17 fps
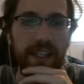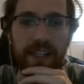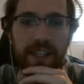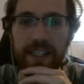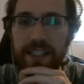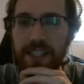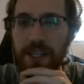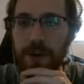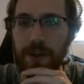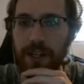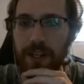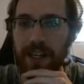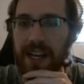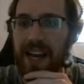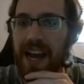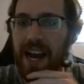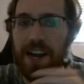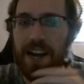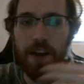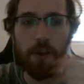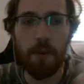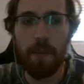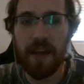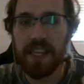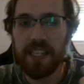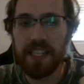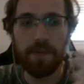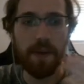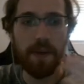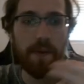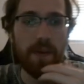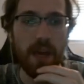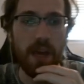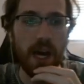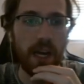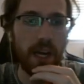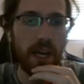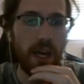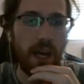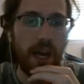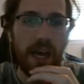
It's so good. Another basic Vivian.